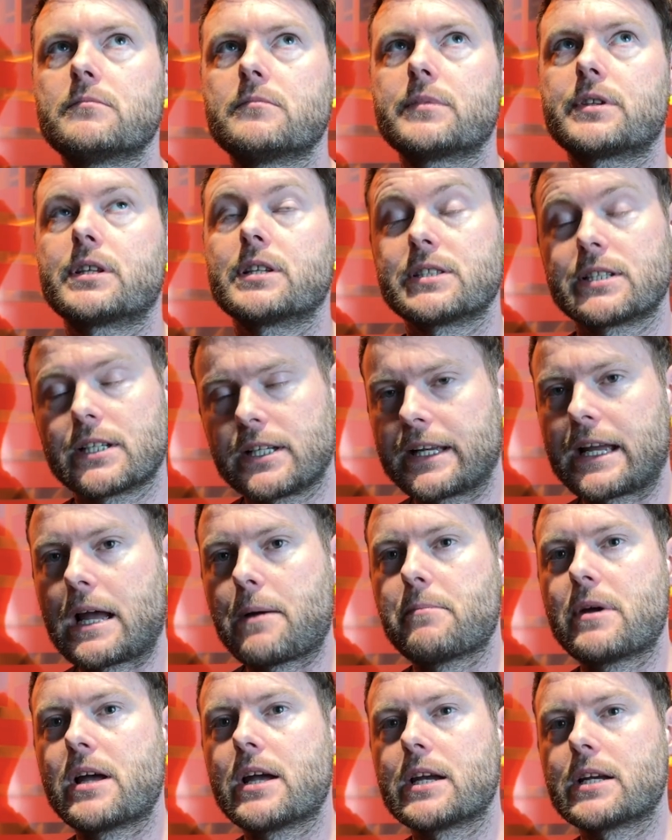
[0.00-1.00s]
that didn't get
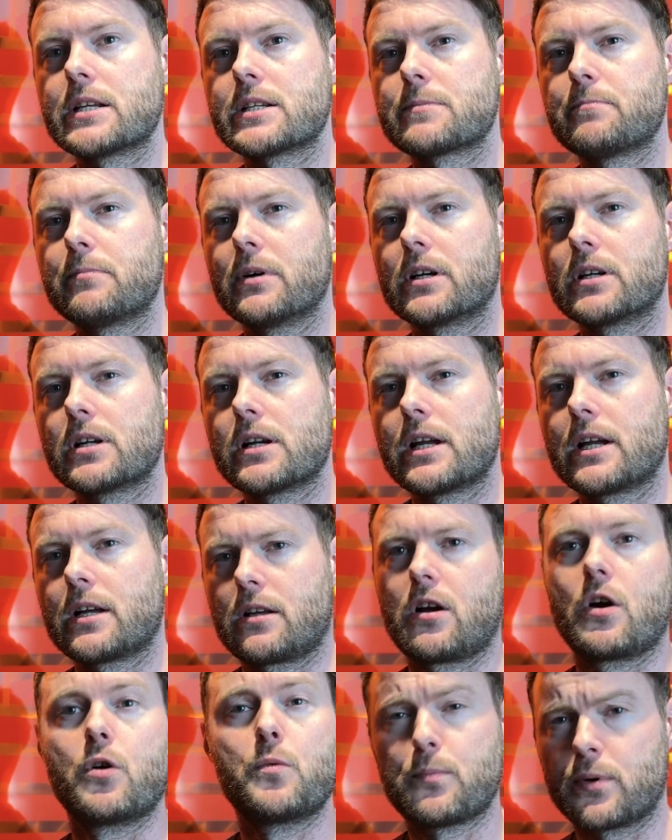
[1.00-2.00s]
made, but it
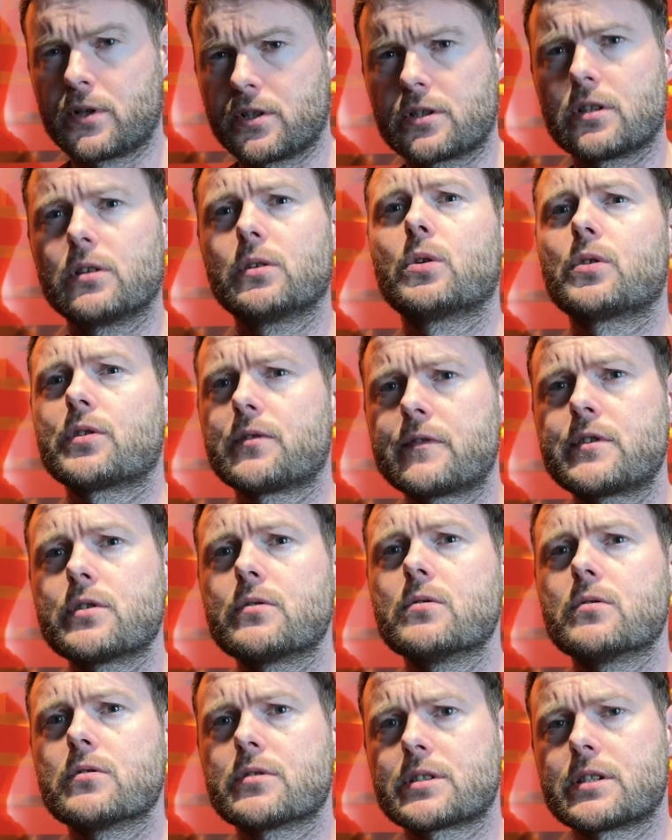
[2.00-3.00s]
opened a lot of
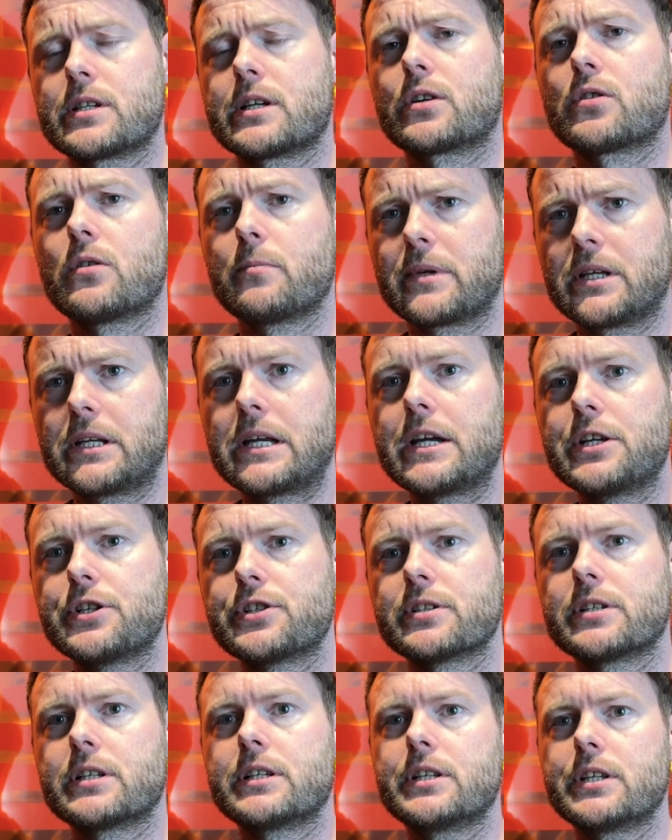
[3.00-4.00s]
doors and it got me an
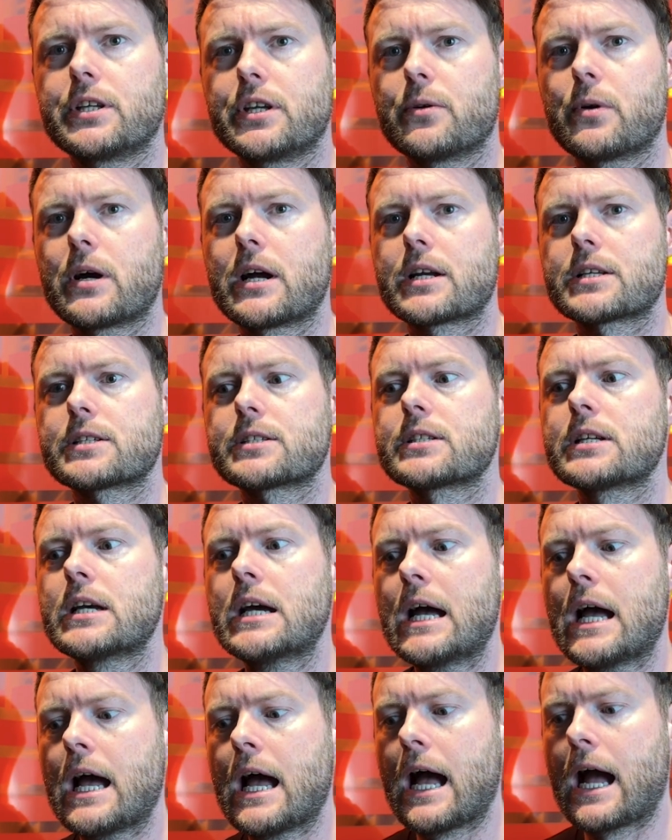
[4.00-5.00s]
agent in the US.
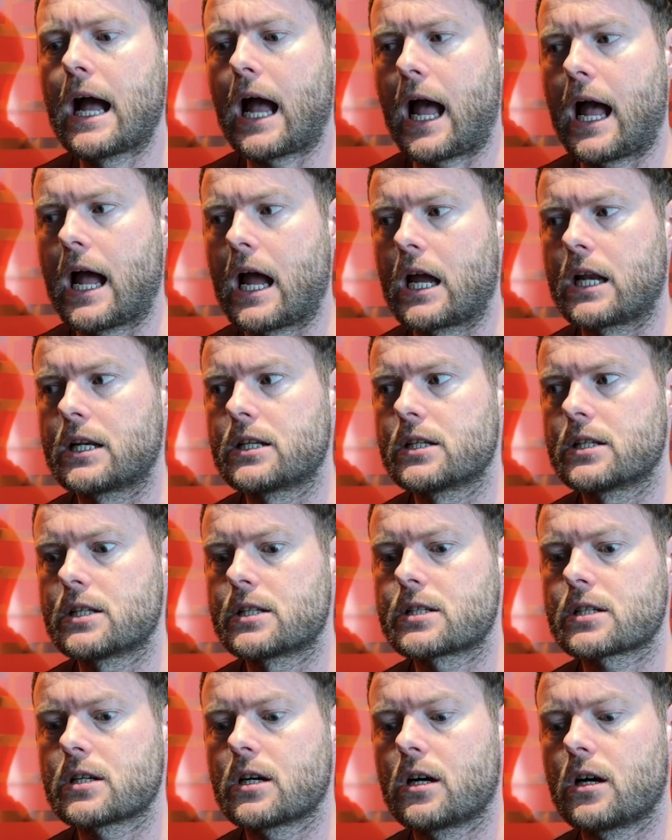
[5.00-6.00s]

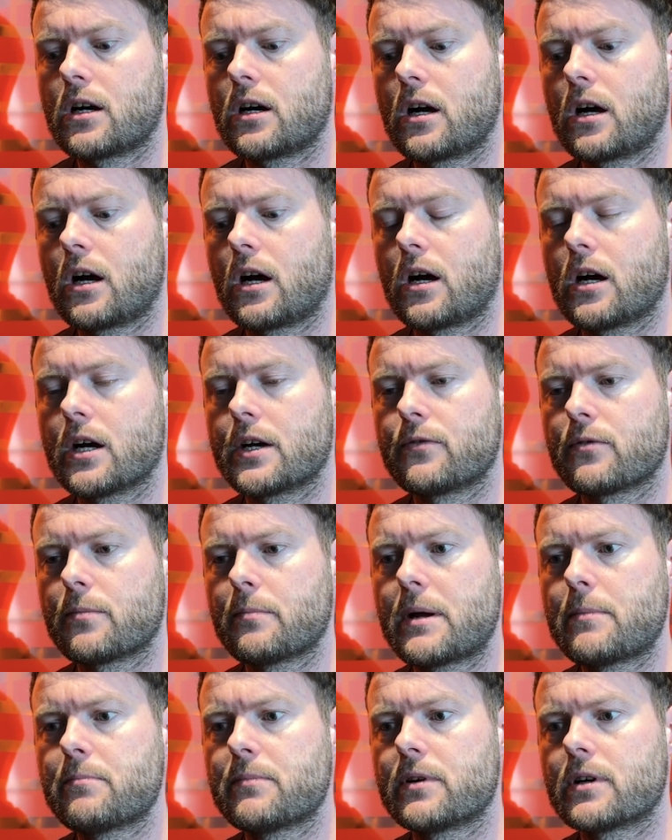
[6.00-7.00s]
And I
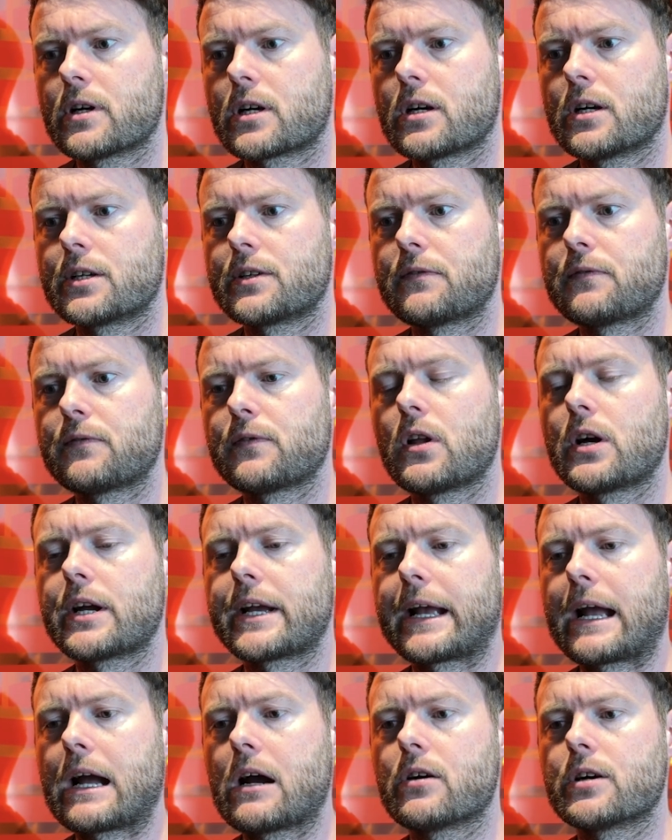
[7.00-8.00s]
remember kind of
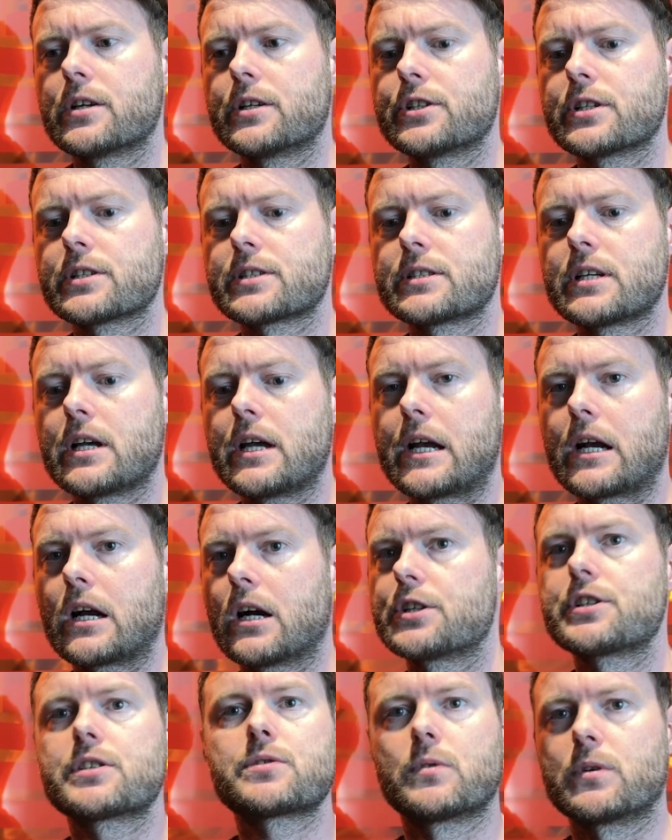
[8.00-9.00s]
flying out and just saying,
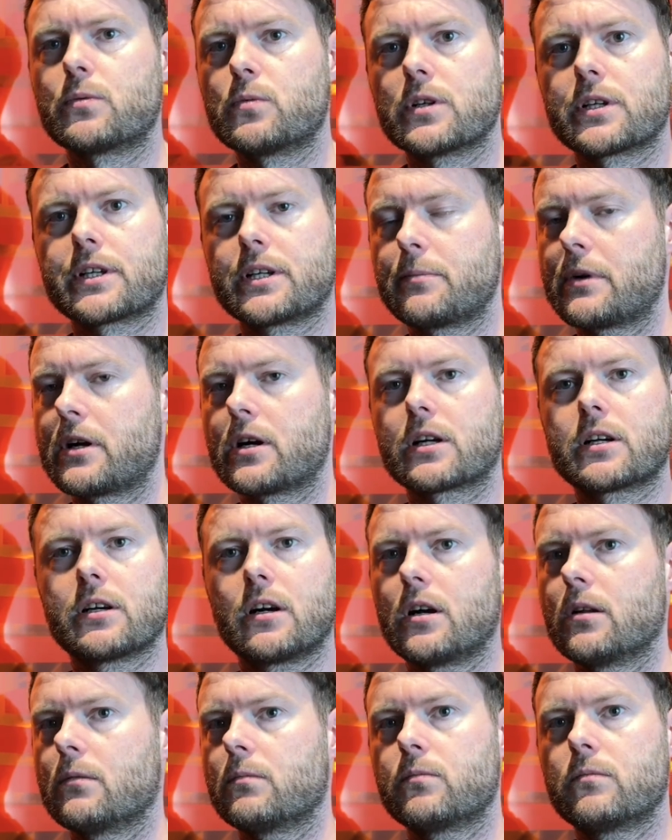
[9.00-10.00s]
I just want to work in
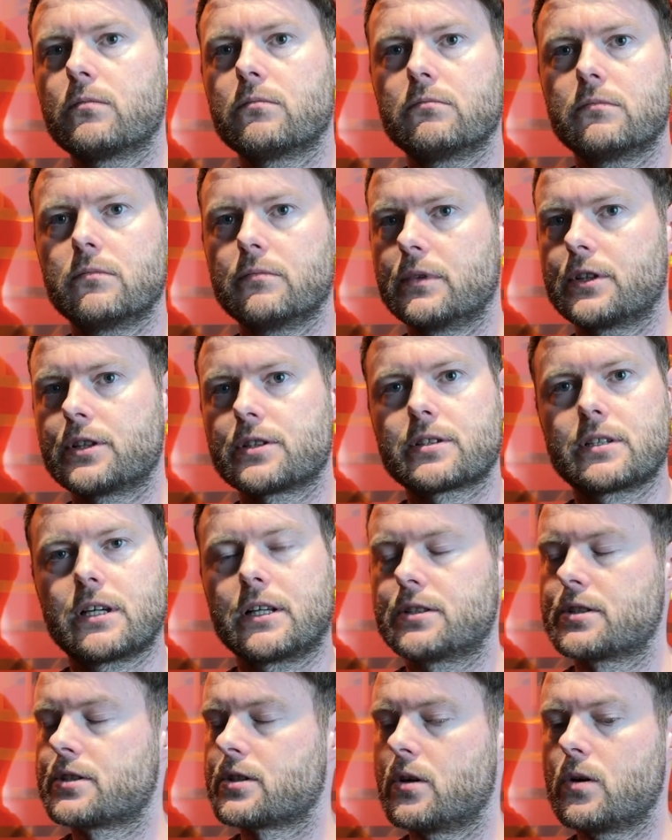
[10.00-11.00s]
America.
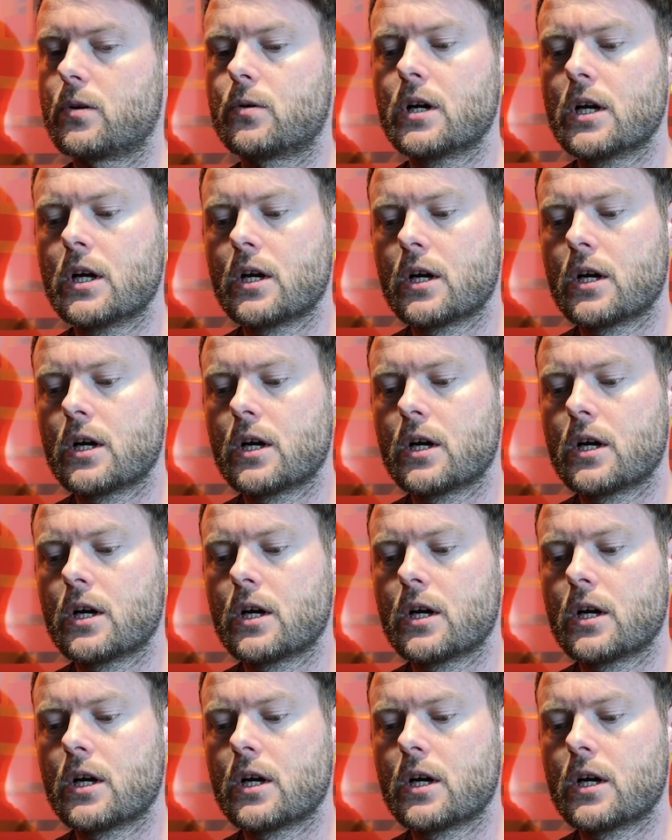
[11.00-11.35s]
And so